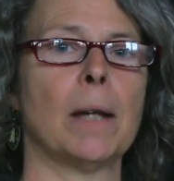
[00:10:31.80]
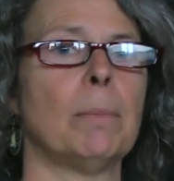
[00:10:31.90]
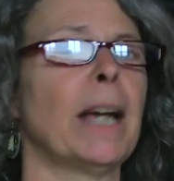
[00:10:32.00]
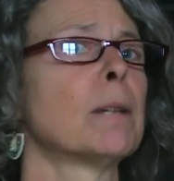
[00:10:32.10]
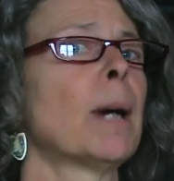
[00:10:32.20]

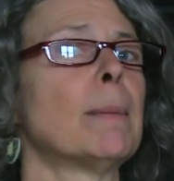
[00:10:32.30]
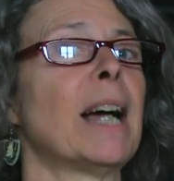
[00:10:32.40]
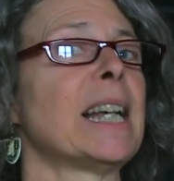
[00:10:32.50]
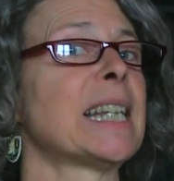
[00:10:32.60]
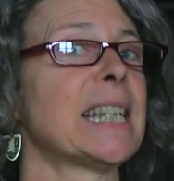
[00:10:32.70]
Mayor Baba
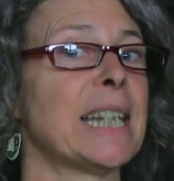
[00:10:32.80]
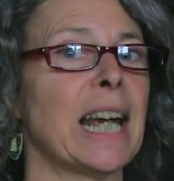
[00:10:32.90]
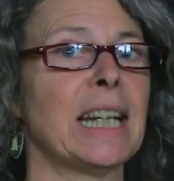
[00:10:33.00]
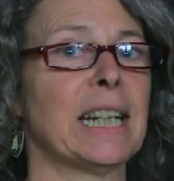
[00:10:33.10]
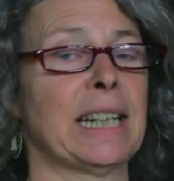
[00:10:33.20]
has
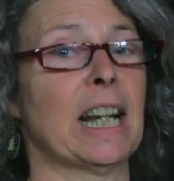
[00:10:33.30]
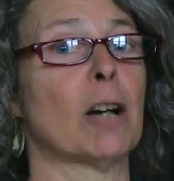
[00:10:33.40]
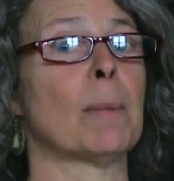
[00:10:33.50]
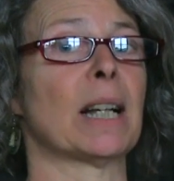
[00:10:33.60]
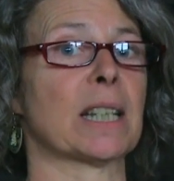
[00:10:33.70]
stayed in
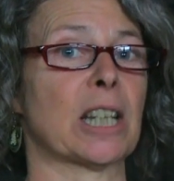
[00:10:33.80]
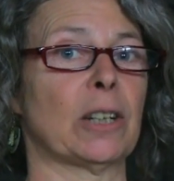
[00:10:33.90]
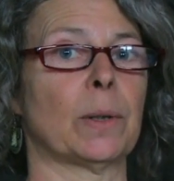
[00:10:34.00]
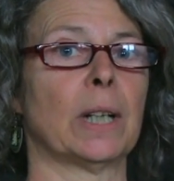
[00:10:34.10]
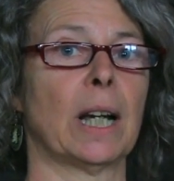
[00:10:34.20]

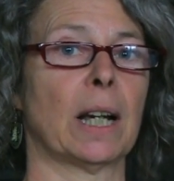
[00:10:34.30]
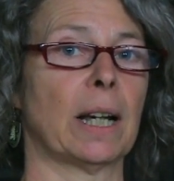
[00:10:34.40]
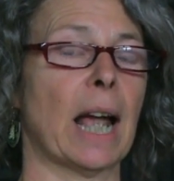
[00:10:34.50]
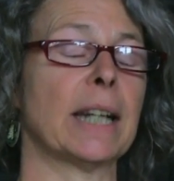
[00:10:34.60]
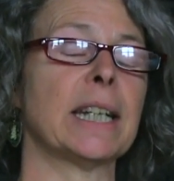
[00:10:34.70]
Nihonmatsu
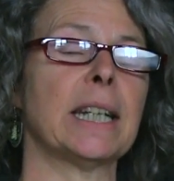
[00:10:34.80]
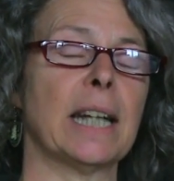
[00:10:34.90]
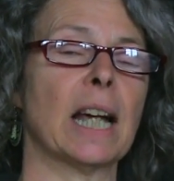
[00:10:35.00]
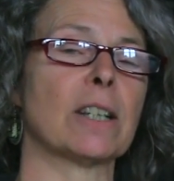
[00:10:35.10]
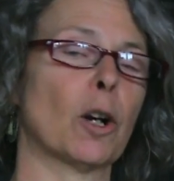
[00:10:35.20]
and
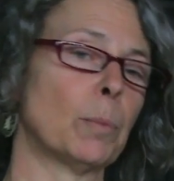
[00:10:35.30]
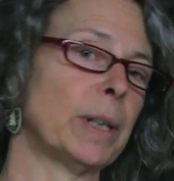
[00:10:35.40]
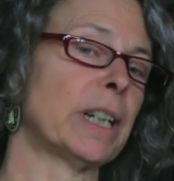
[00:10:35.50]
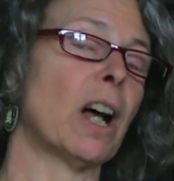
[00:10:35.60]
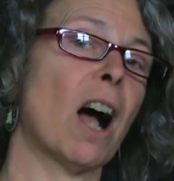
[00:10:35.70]
he has
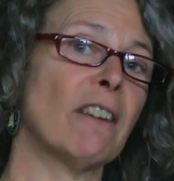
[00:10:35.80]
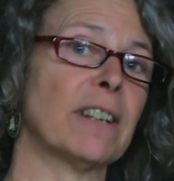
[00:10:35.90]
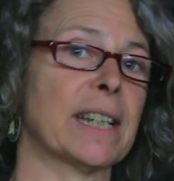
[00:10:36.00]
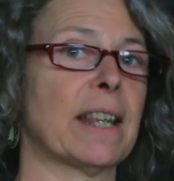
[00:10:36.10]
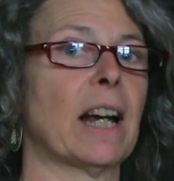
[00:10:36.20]
opened an
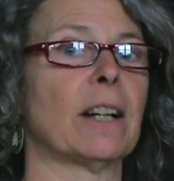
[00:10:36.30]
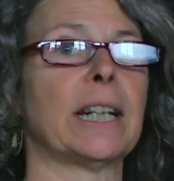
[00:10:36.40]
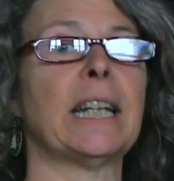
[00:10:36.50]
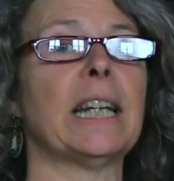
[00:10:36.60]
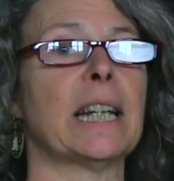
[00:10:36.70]
office there
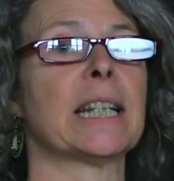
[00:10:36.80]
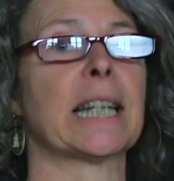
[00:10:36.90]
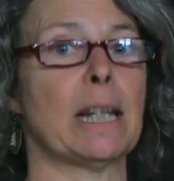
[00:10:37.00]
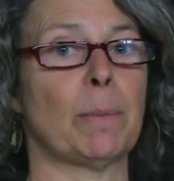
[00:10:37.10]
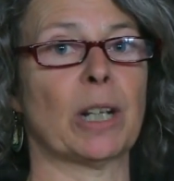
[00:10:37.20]
and he is
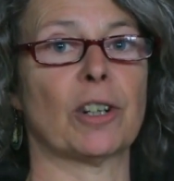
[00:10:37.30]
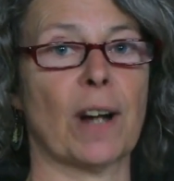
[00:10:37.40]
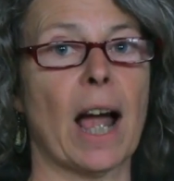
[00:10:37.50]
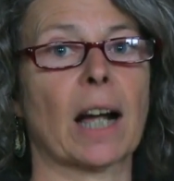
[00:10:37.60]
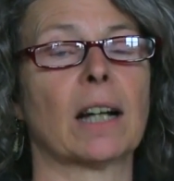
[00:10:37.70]
keeping
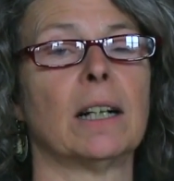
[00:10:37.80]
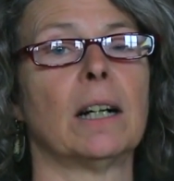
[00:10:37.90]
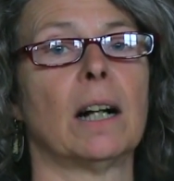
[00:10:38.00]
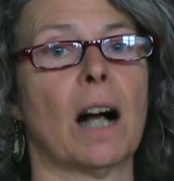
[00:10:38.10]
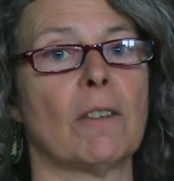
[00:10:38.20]
track
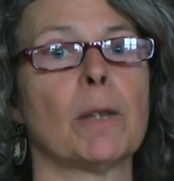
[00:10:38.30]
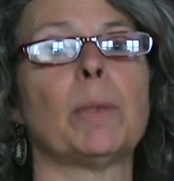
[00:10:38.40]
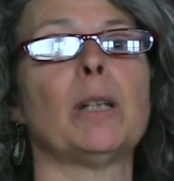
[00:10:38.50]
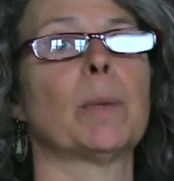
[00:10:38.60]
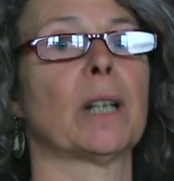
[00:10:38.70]
of the
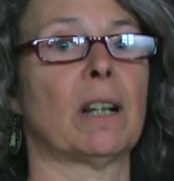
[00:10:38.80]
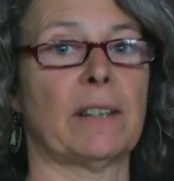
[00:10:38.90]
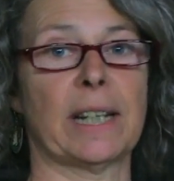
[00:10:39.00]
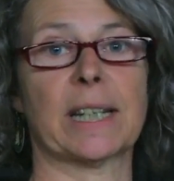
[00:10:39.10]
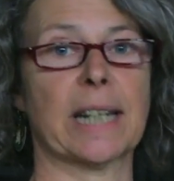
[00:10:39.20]
people of
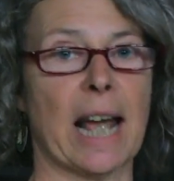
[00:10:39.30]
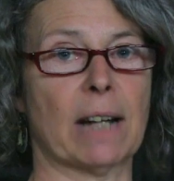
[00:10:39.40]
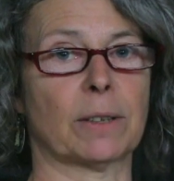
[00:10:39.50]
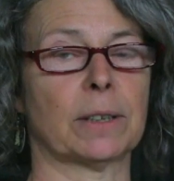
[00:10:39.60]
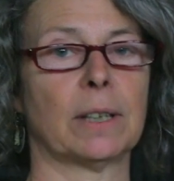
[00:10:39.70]
his
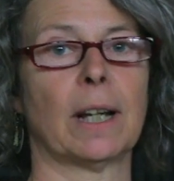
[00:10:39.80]
town